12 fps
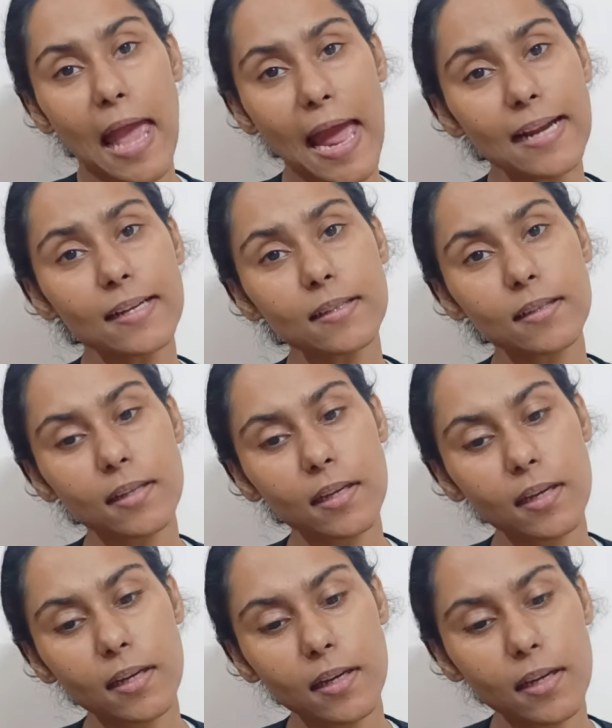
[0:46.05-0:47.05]

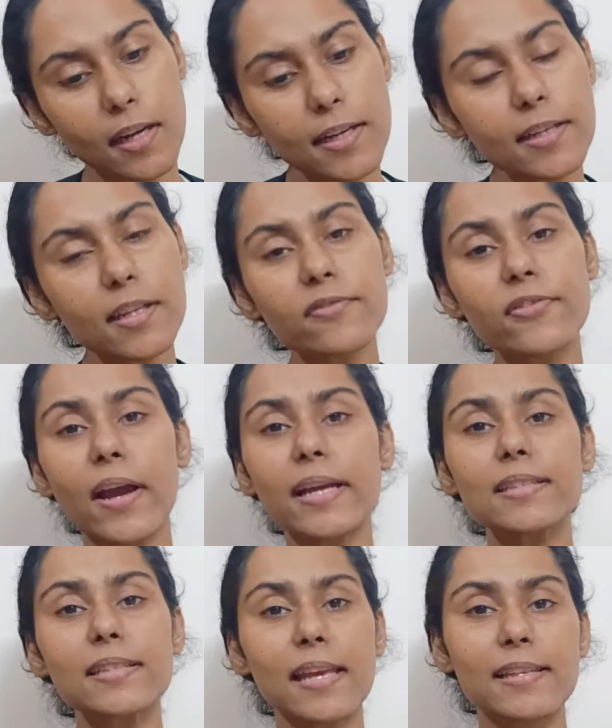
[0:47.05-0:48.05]
And it
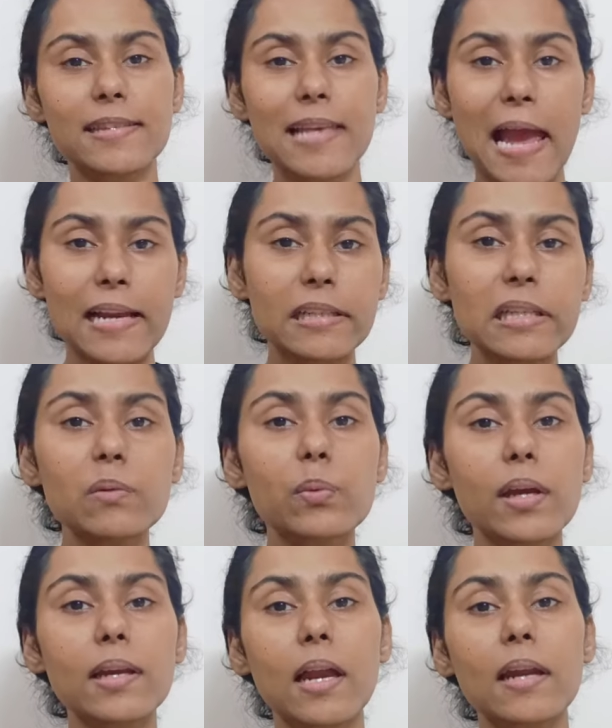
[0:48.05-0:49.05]
defines exactly
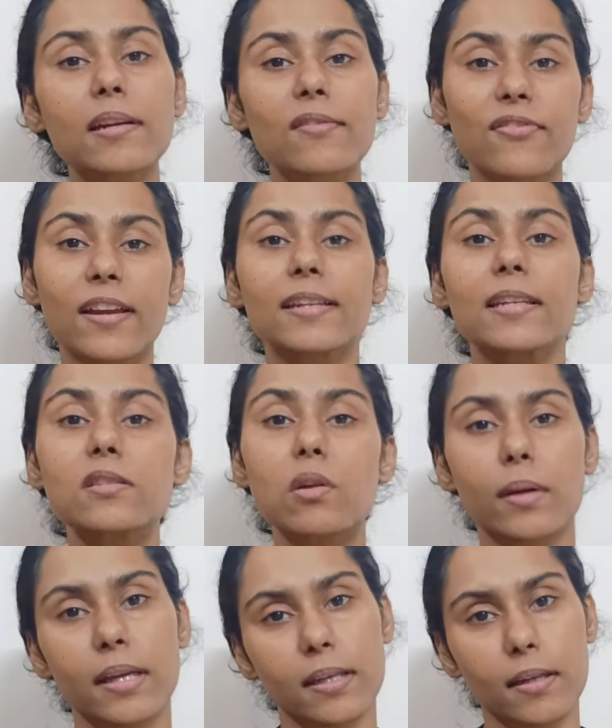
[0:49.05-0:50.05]
where our defect is
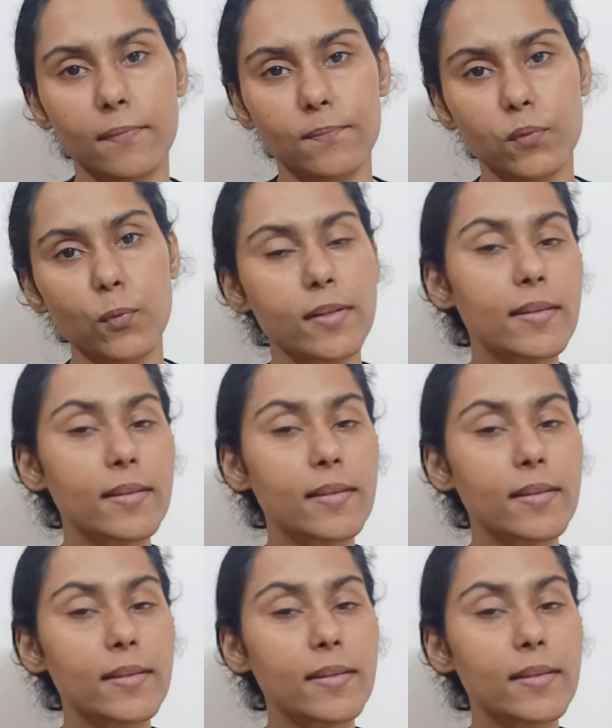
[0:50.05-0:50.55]
located,